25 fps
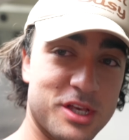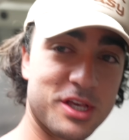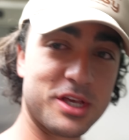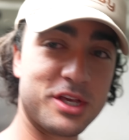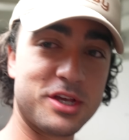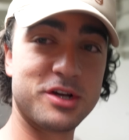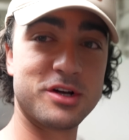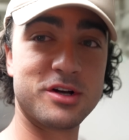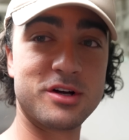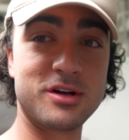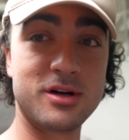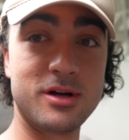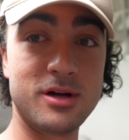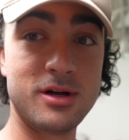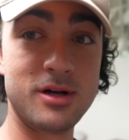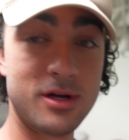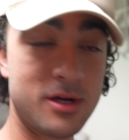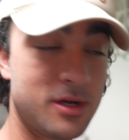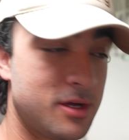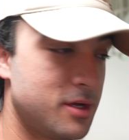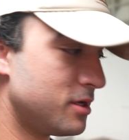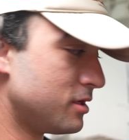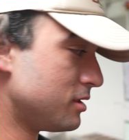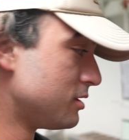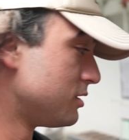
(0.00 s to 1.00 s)
like your
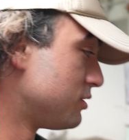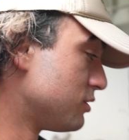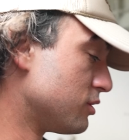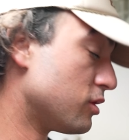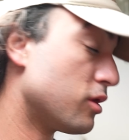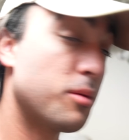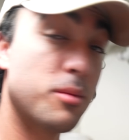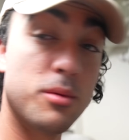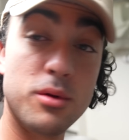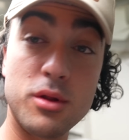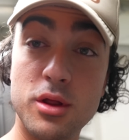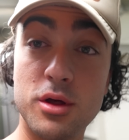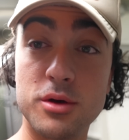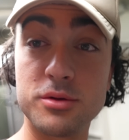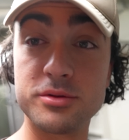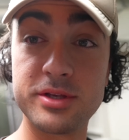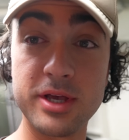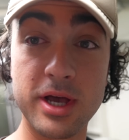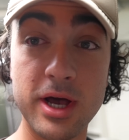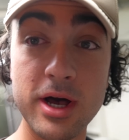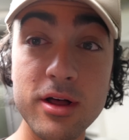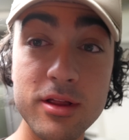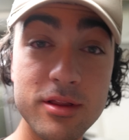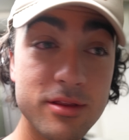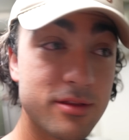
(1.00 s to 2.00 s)
normal
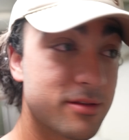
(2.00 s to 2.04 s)
hotel.